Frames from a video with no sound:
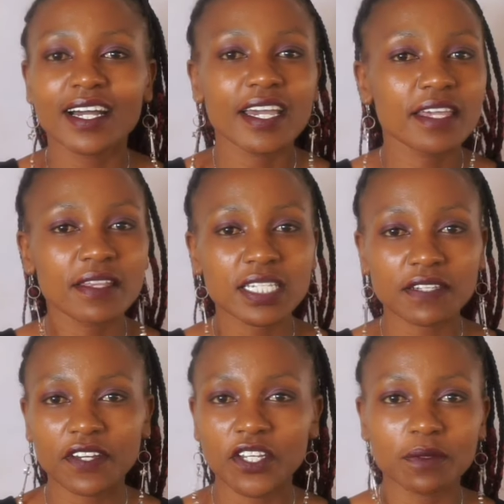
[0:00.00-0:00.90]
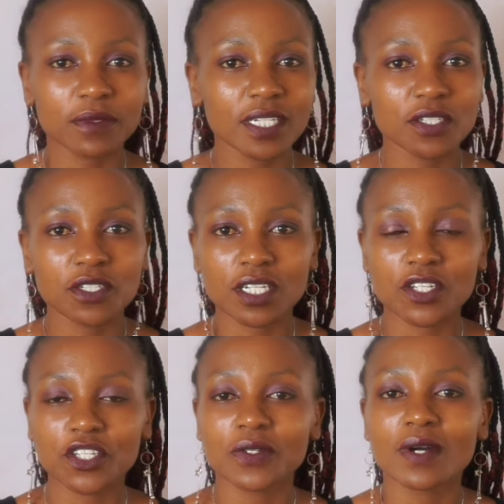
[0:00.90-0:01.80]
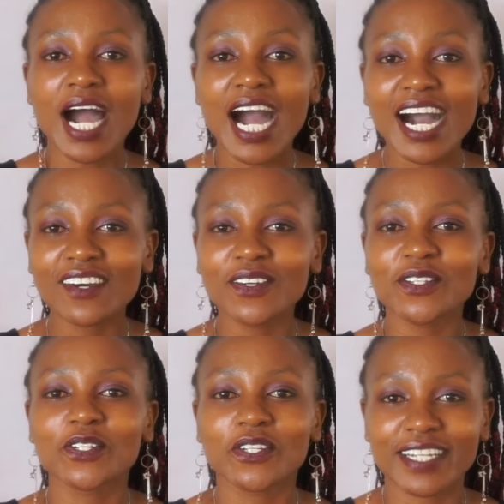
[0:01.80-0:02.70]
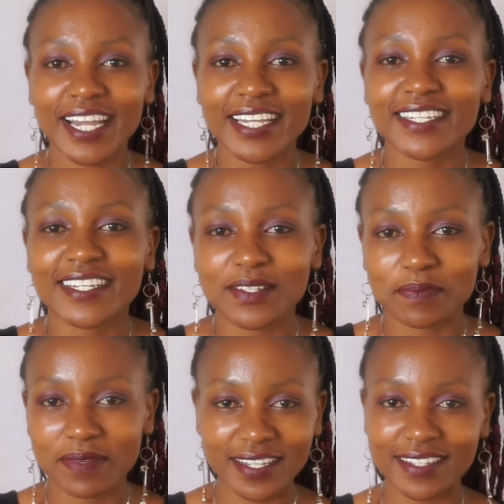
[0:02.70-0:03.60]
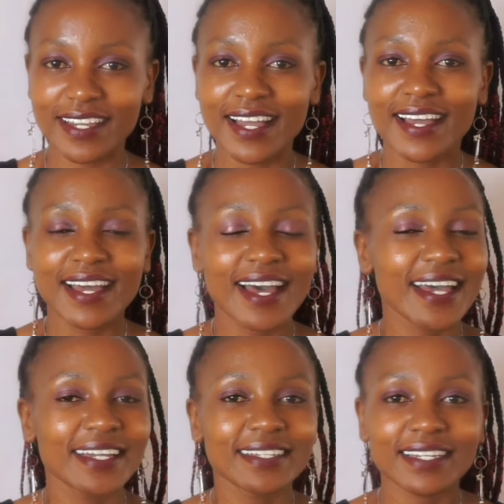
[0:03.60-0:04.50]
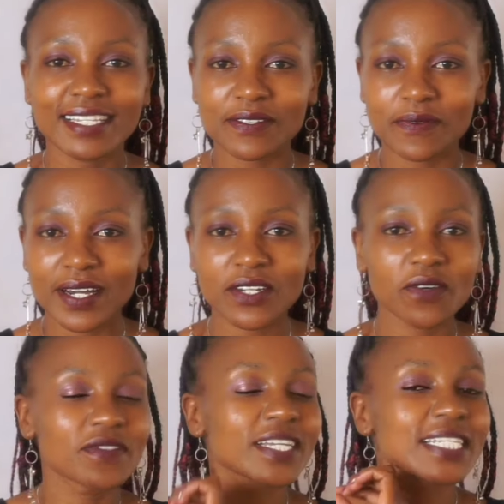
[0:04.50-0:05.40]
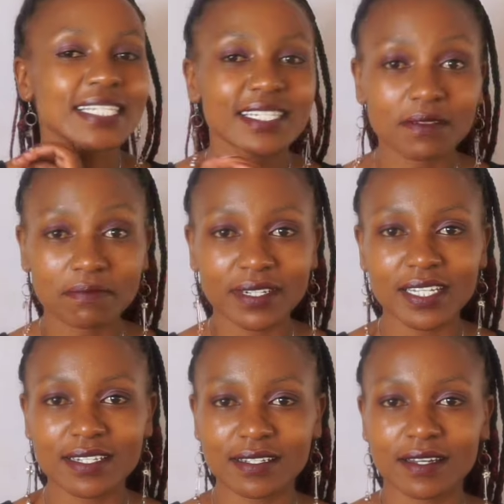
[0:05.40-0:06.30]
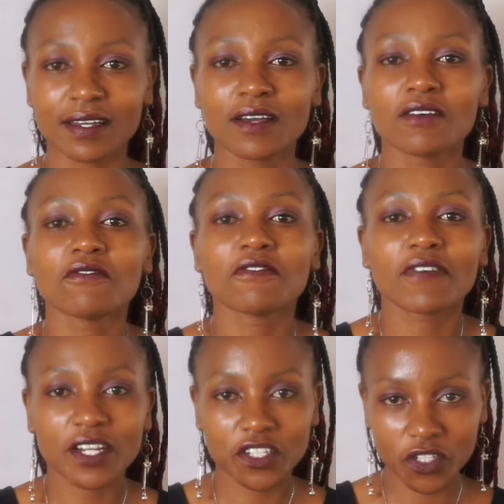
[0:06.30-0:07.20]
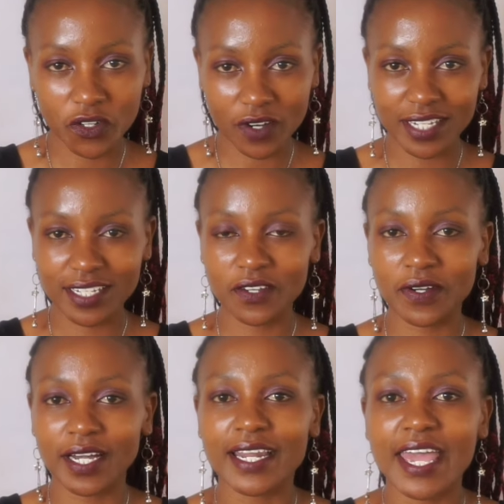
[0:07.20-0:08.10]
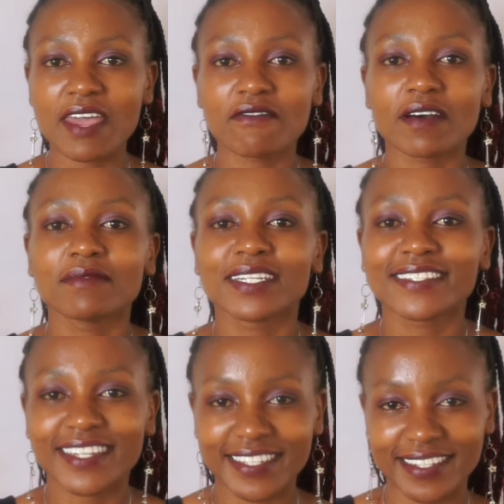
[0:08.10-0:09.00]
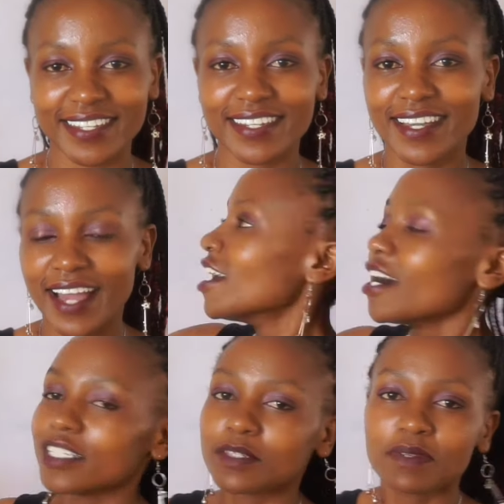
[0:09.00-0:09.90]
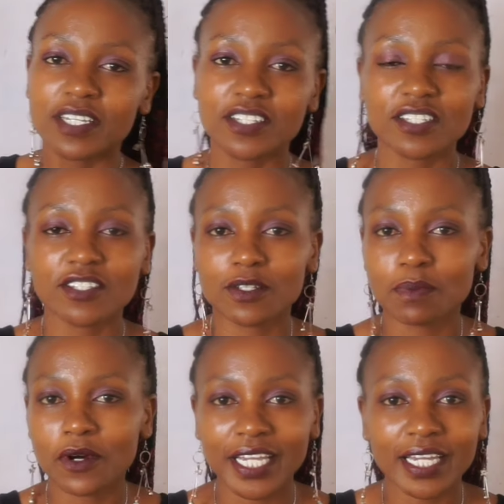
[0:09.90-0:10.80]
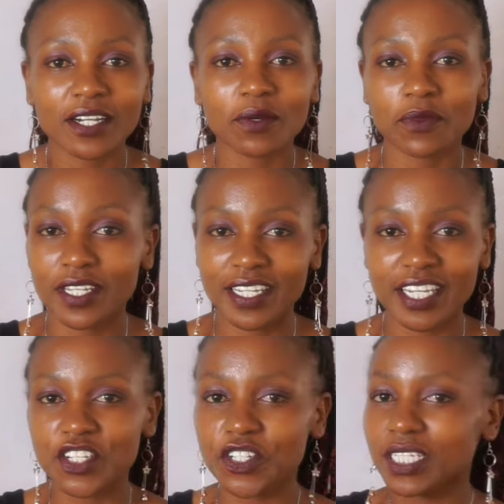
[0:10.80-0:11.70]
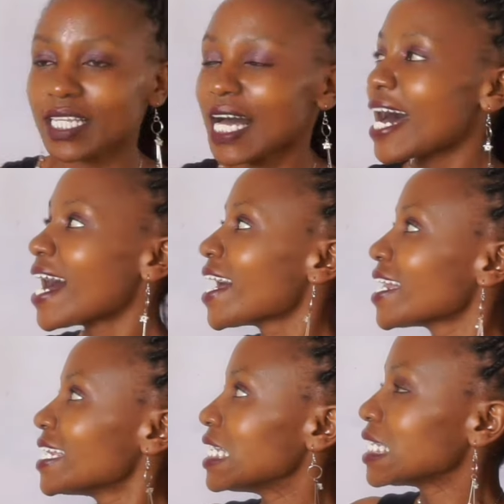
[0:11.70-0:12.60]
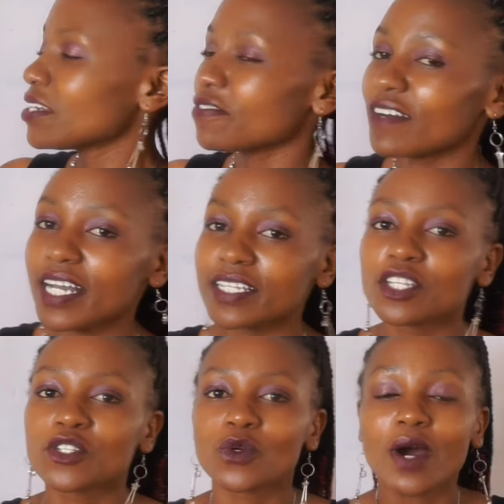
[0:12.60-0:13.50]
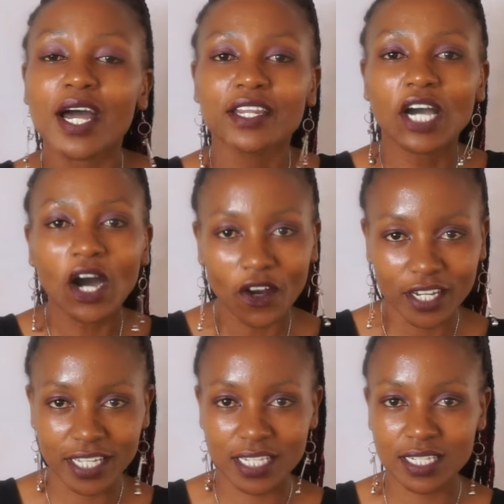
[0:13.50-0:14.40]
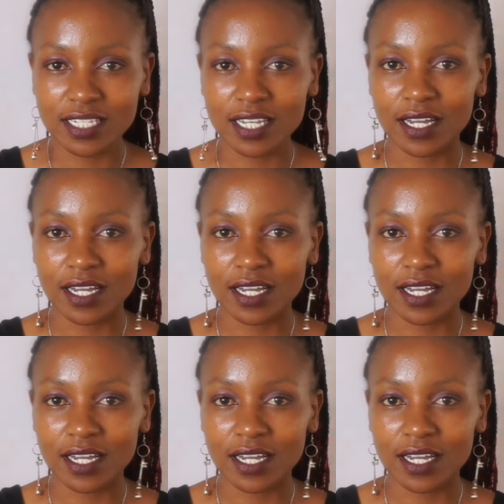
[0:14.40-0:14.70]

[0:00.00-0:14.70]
In this video, I'm going to teach you how to write a speech, and it's one of the simplest functional writing you can ever be tested. A speech is a spoken communication delivered to an audience.